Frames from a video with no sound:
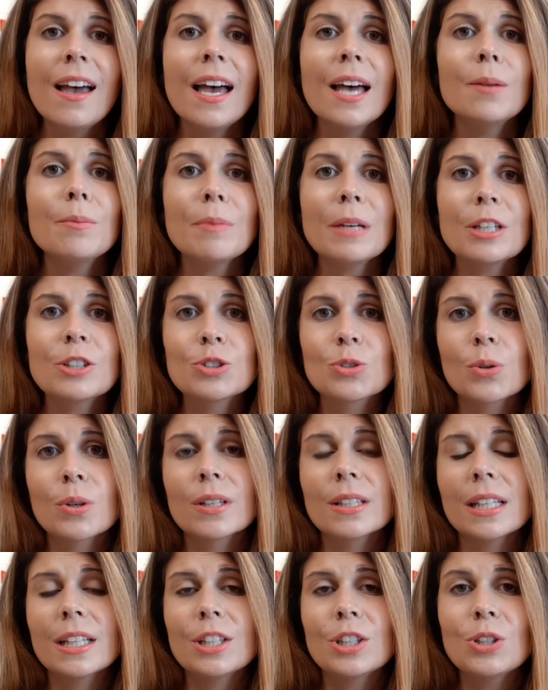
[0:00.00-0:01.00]
and make sure
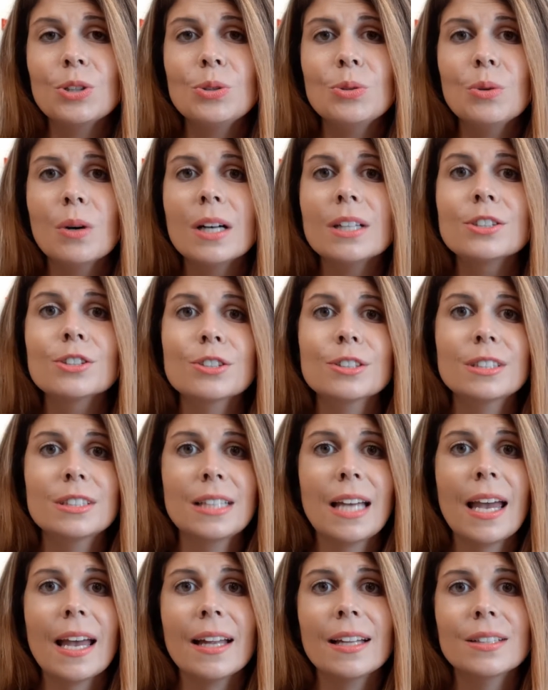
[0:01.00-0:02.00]
that you
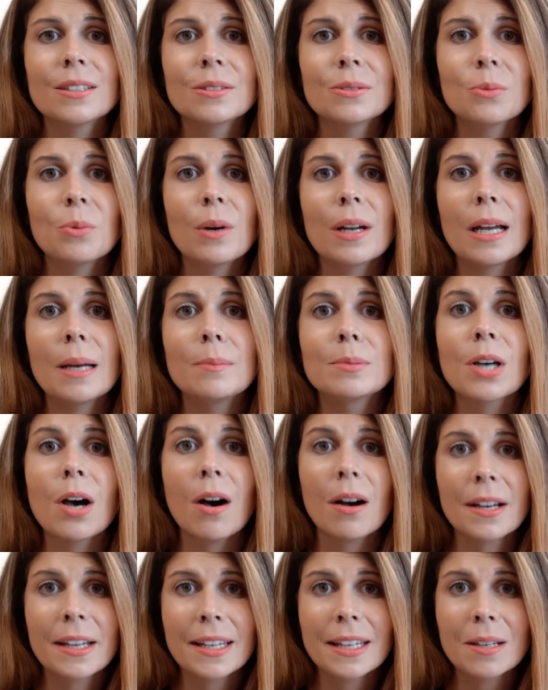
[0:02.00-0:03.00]
understand what I'm
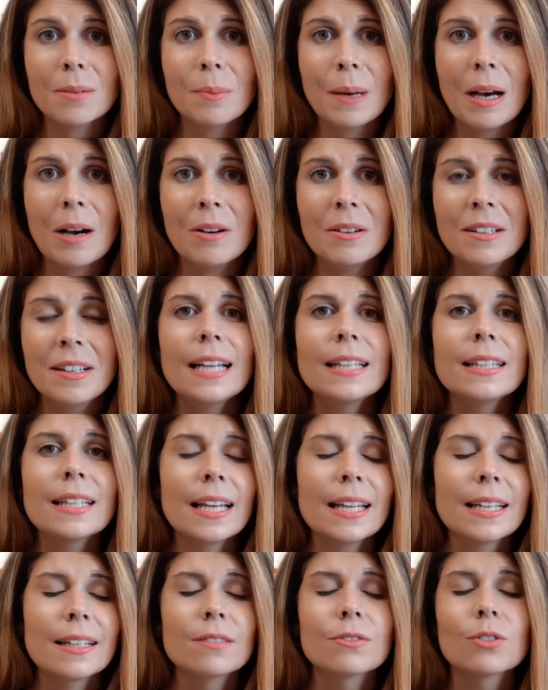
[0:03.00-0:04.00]
talking about. And
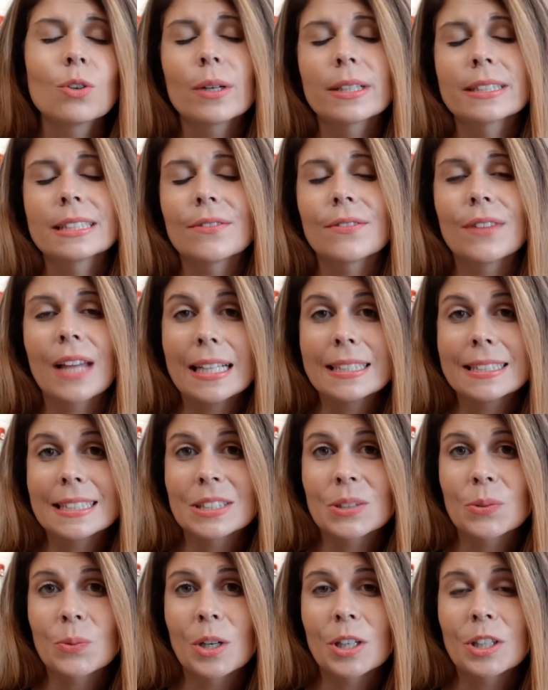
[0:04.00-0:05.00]
then, of course, if that
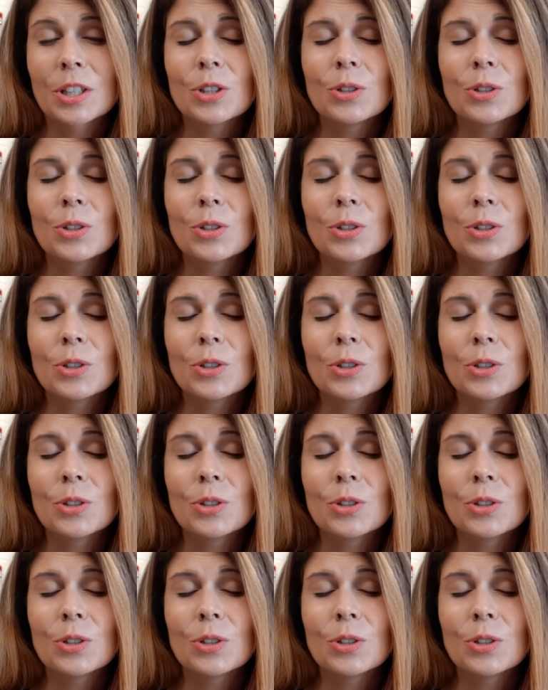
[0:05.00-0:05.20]
doesn't work,